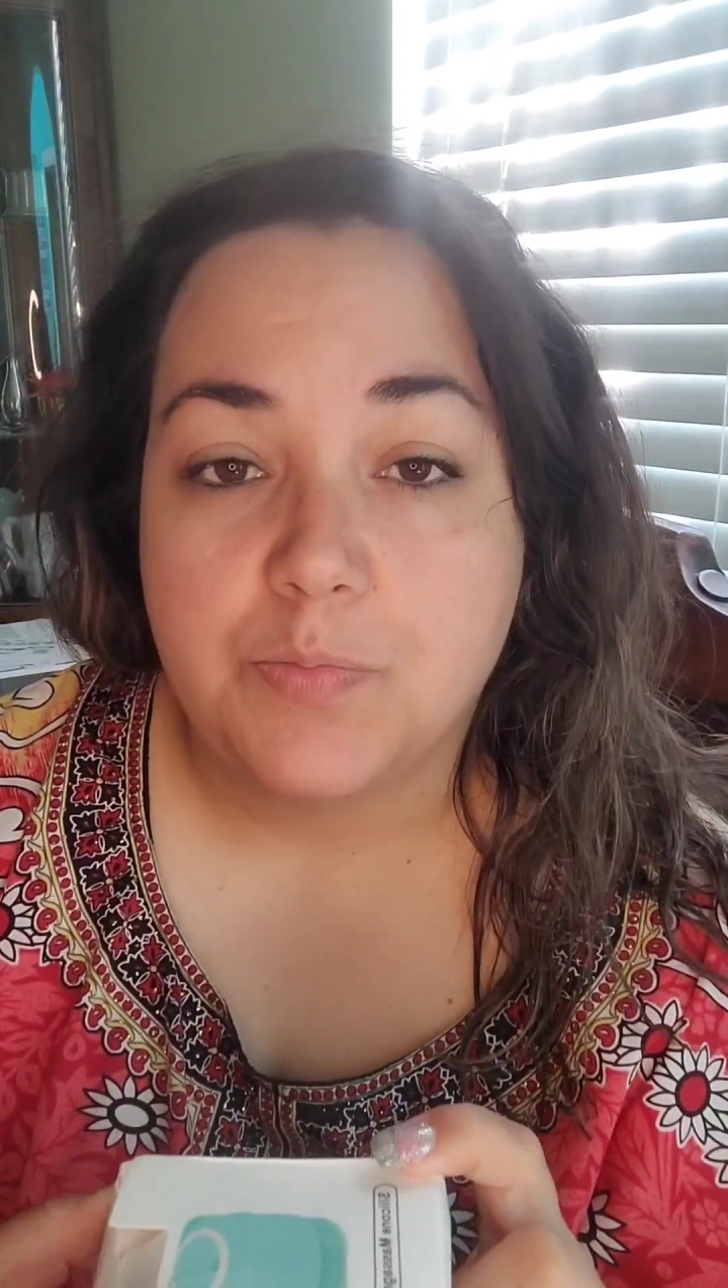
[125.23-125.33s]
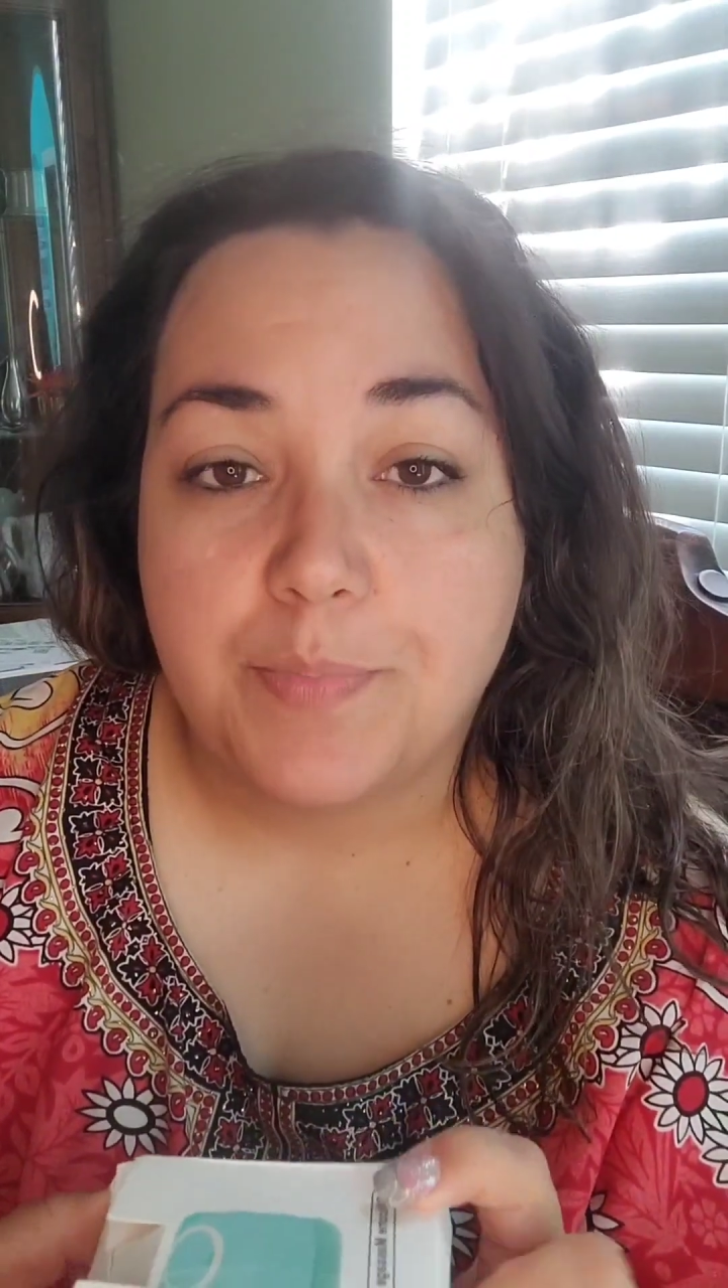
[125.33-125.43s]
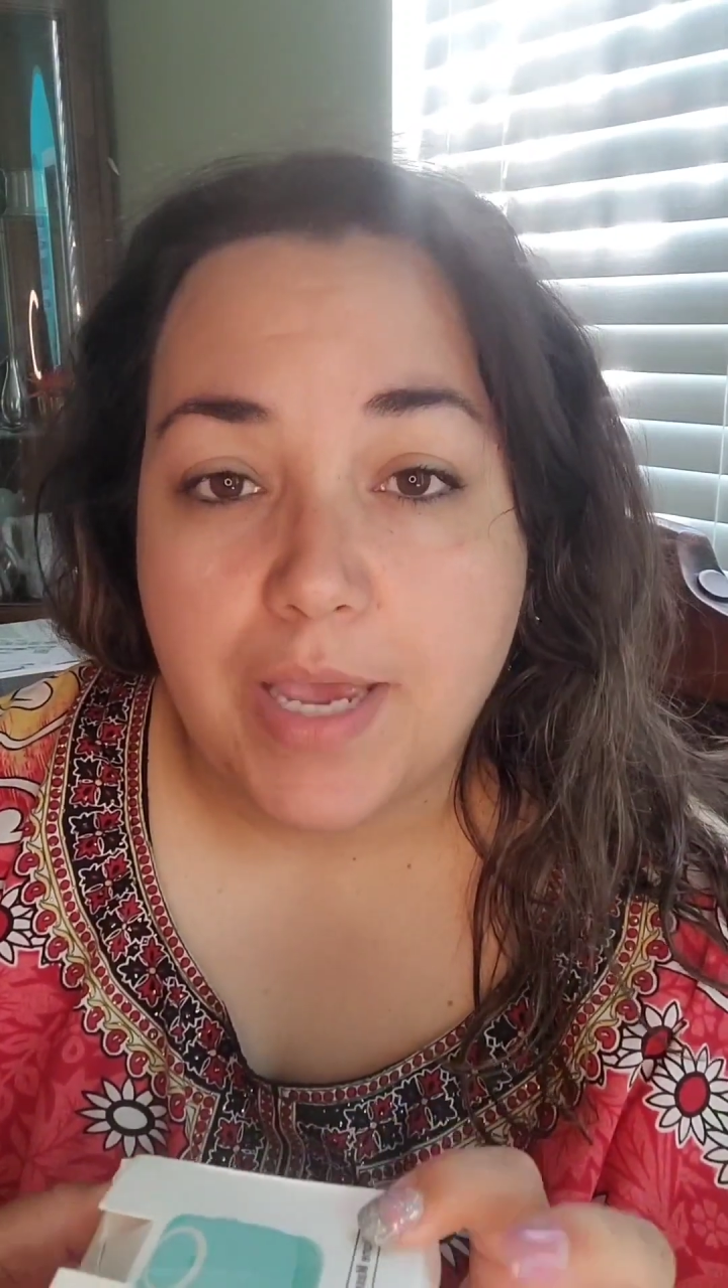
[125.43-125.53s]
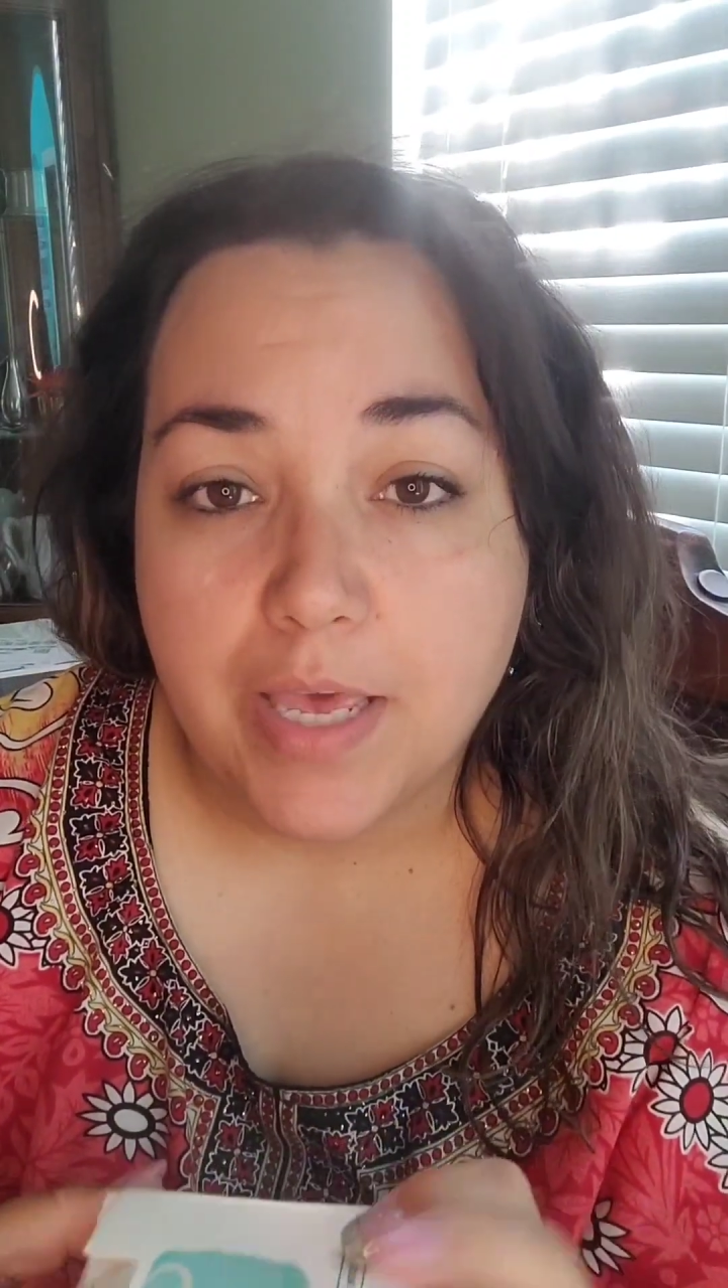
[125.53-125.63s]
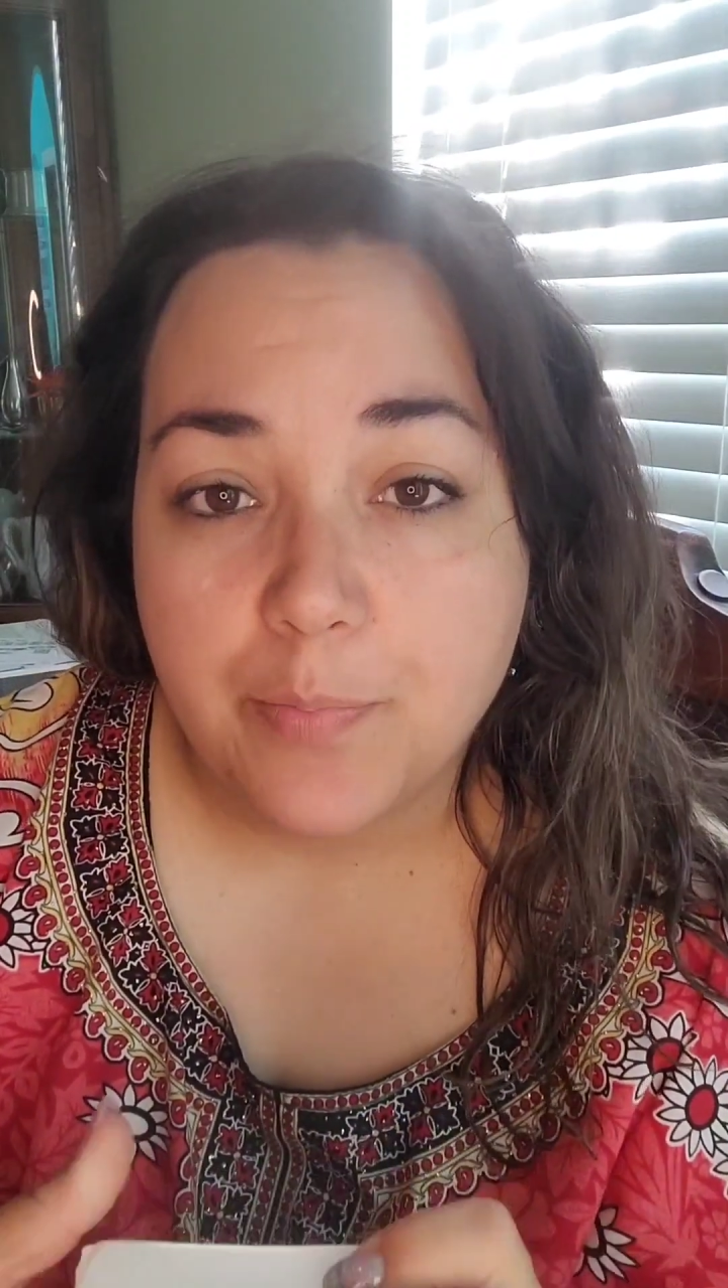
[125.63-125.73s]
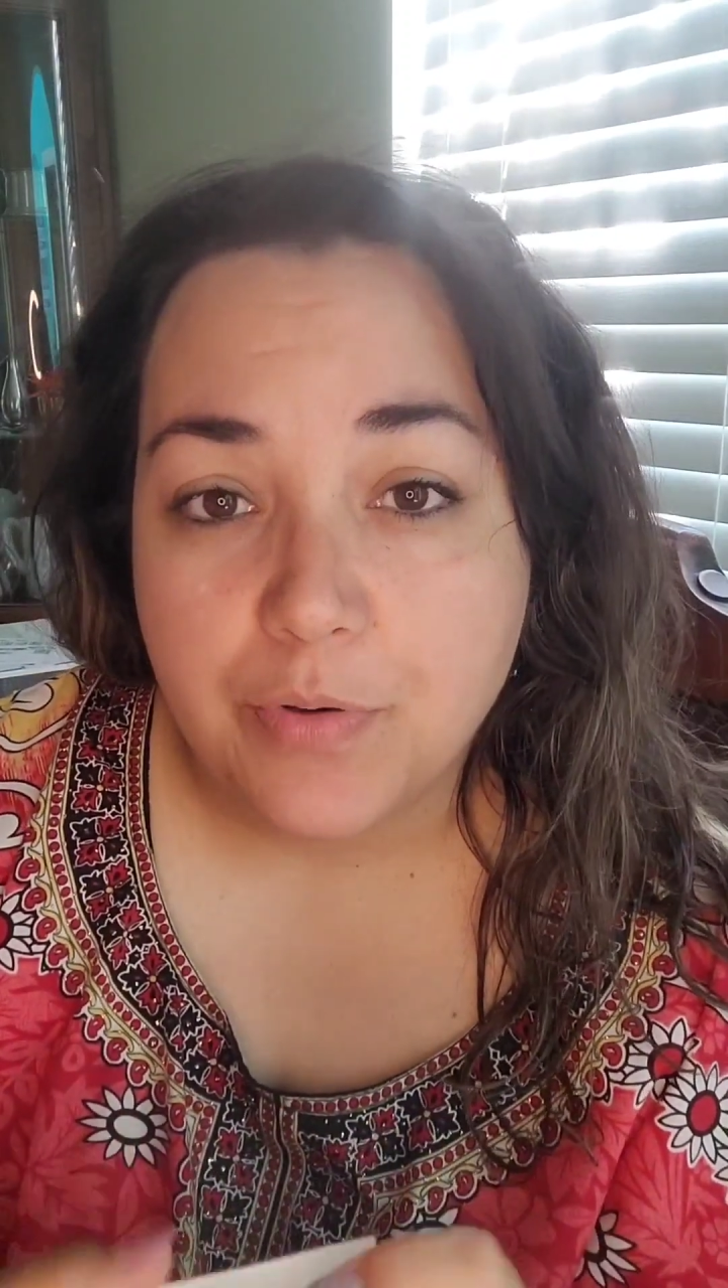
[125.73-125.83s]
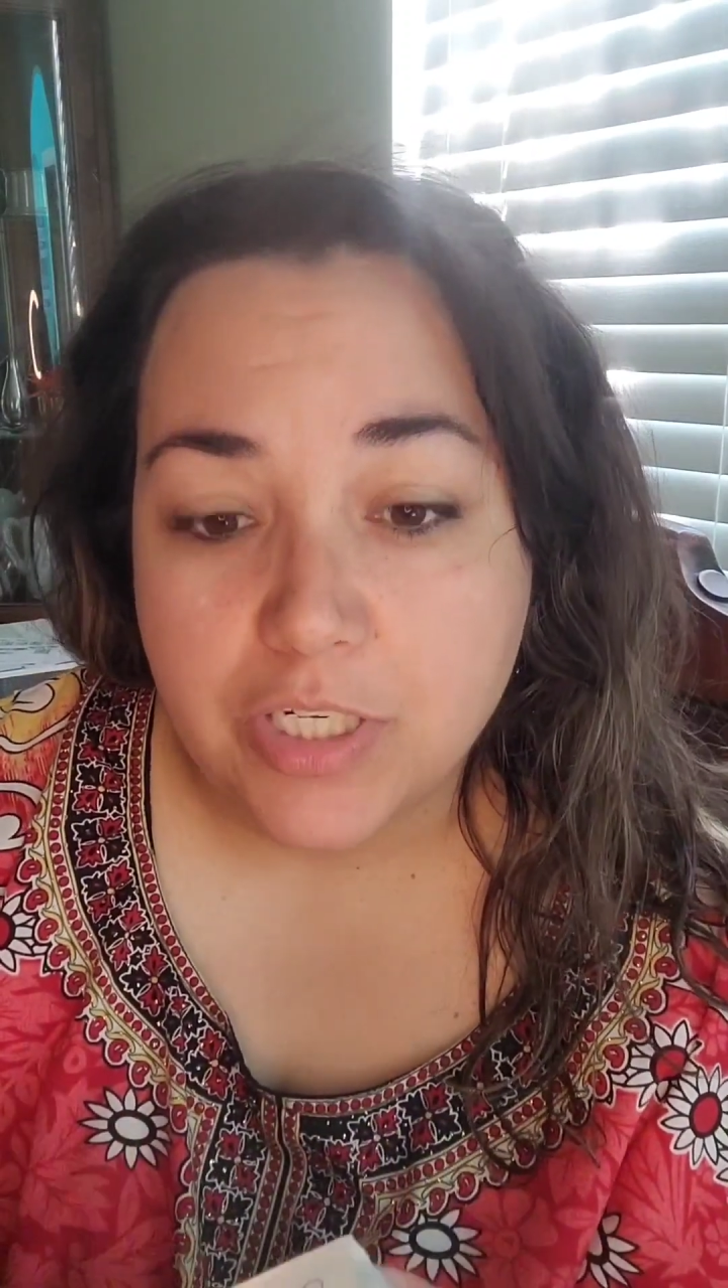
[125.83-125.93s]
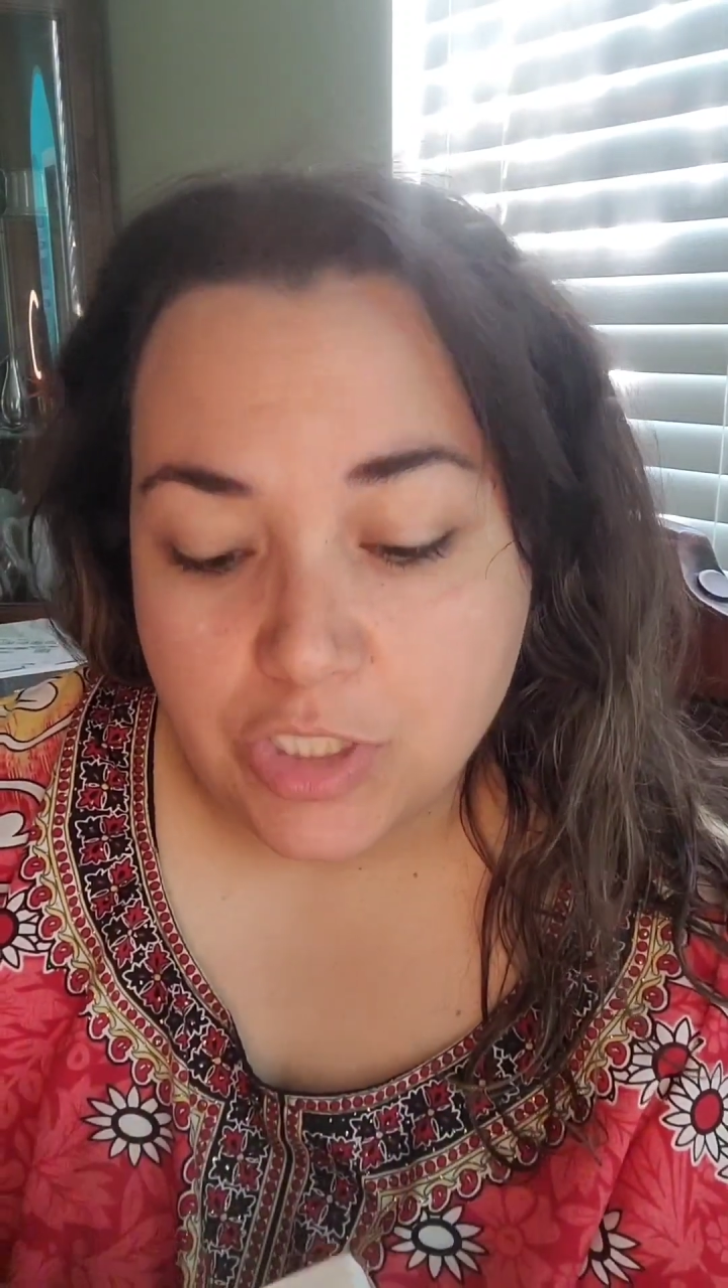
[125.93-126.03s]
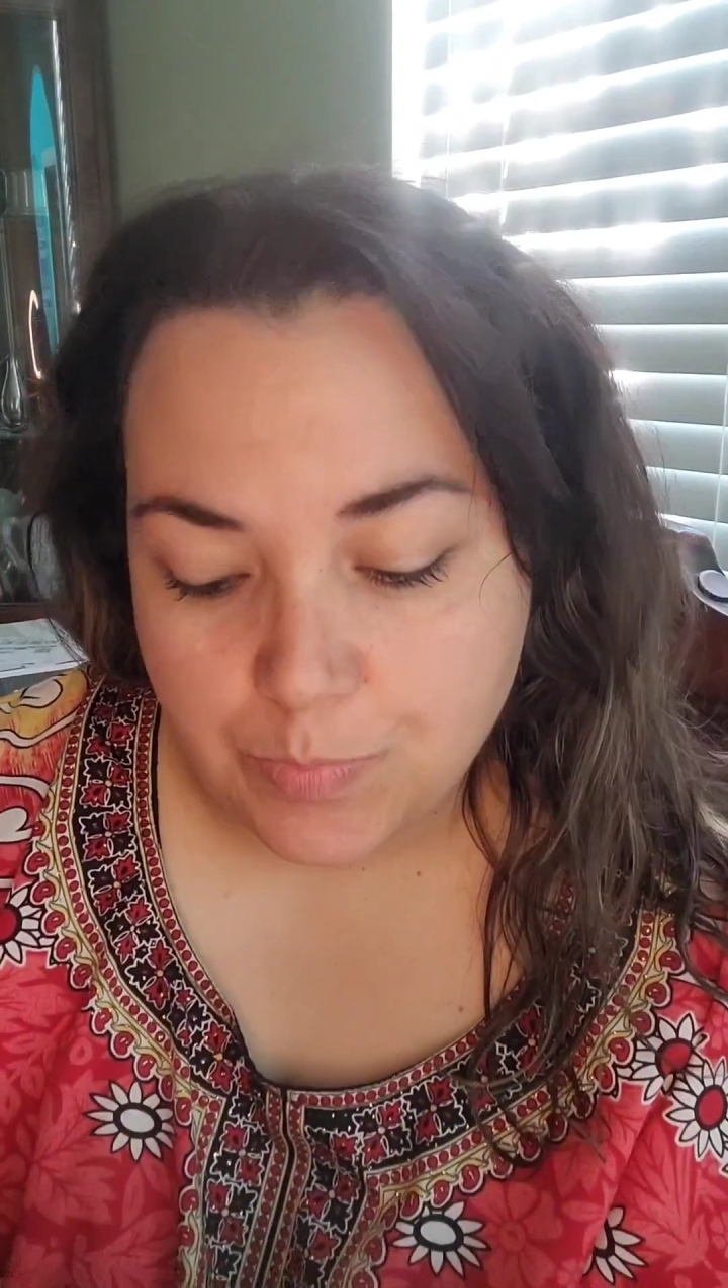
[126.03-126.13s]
bath brush,